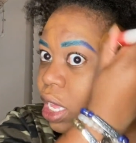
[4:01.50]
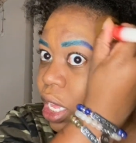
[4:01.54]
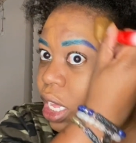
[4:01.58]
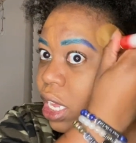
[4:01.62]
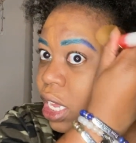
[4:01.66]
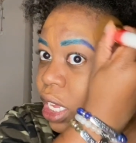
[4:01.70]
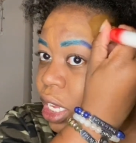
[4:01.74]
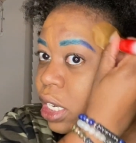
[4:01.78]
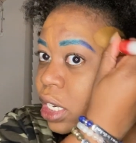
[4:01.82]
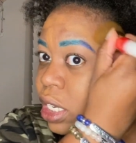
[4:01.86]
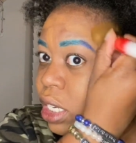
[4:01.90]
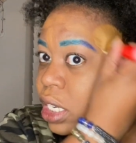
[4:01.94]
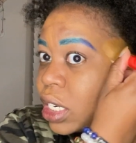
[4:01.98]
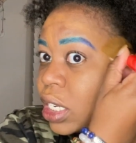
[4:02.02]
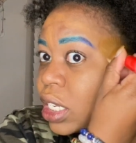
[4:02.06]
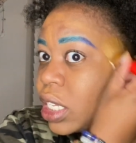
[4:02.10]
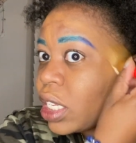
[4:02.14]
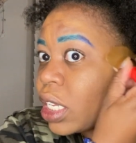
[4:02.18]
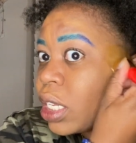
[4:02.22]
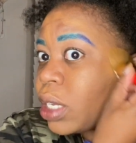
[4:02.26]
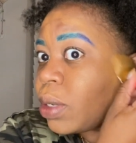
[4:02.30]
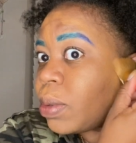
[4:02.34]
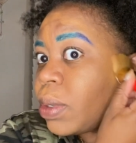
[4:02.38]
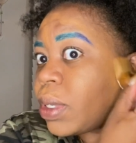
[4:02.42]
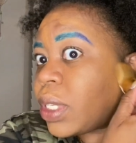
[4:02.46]
it just
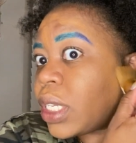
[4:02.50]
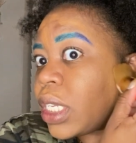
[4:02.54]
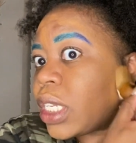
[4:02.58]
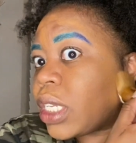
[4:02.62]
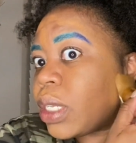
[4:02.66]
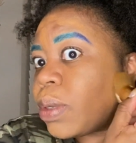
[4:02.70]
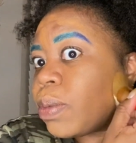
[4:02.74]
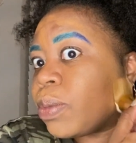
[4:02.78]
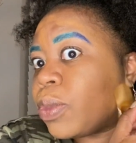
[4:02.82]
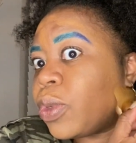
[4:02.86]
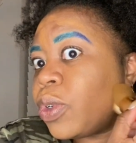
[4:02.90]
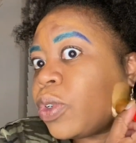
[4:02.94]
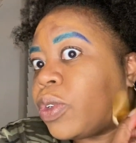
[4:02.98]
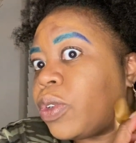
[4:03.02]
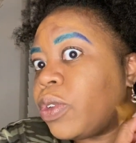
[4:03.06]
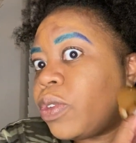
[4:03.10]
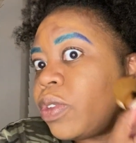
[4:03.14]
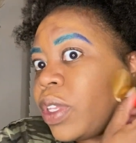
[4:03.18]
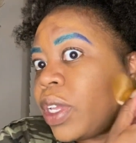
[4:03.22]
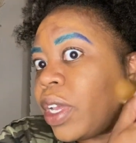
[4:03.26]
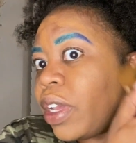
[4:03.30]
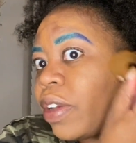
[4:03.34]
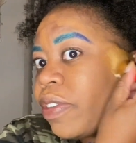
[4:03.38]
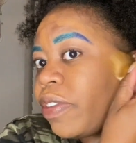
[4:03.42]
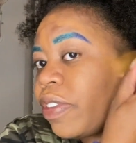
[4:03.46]
helps to smooth
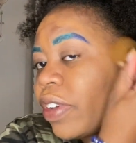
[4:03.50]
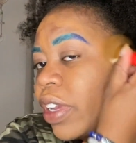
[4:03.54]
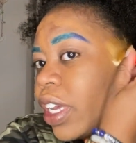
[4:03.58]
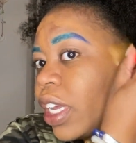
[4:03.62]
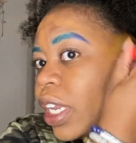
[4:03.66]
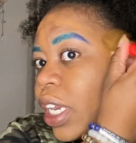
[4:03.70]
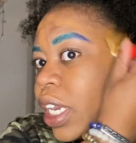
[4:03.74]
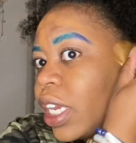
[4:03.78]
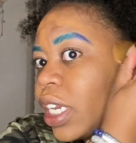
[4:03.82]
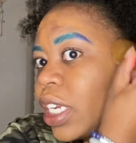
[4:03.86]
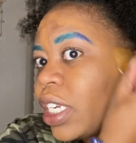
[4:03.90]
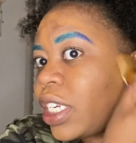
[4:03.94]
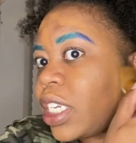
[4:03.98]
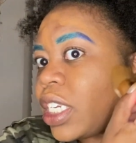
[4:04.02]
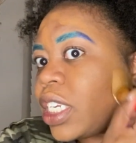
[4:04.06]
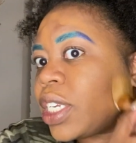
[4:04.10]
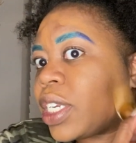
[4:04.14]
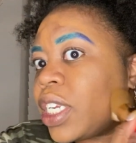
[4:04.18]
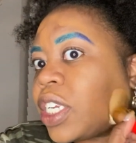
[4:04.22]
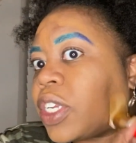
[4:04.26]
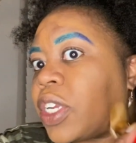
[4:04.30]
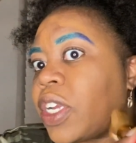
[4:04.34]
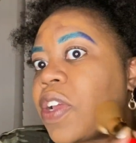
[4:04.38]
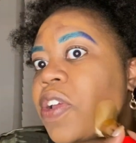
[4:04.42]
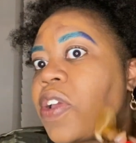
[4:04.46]
that foundation
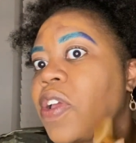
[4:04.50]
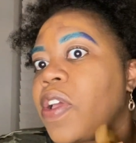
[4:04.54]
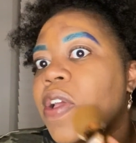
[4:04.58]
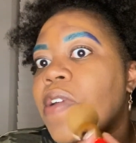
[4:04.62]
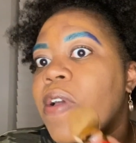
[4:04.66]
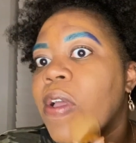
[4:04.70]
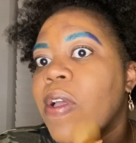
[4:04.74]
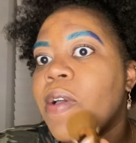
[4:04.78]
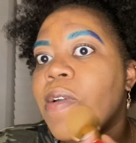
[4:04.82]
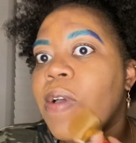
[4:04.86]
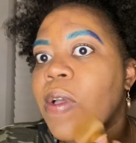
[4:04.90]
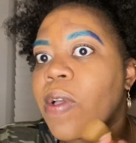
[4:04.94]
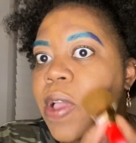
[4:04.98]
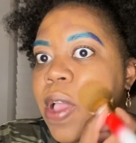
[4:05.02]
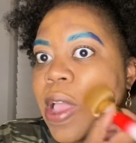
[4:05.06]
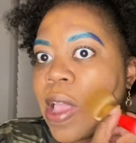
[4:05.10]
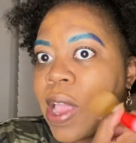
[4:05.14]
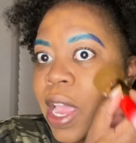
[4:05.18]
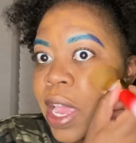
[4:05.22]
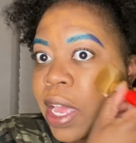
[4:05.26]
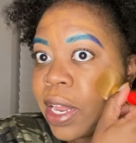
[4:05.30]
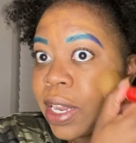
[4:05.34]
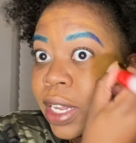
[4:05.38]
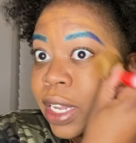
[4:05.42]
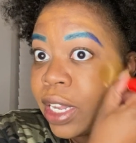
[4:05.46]

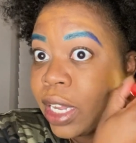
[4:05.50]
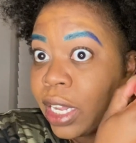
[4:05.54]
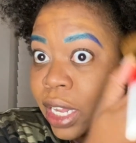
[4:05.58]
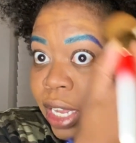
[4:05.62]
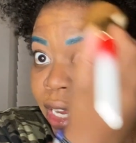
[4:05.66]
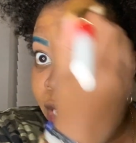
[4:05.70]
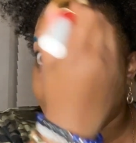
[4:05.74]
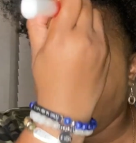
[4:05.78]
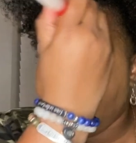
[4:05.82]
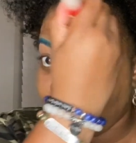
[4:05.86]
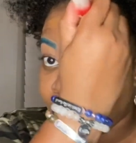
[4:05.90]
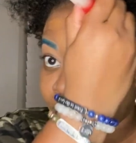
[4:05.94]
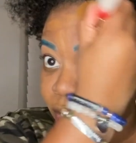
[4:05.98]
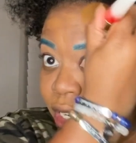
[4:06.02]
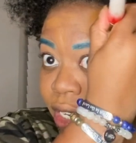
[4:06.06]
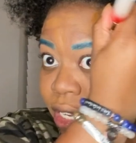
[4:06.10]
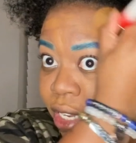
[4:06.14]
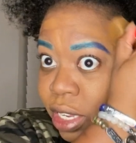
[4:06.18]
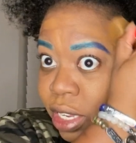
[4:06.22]
and lay it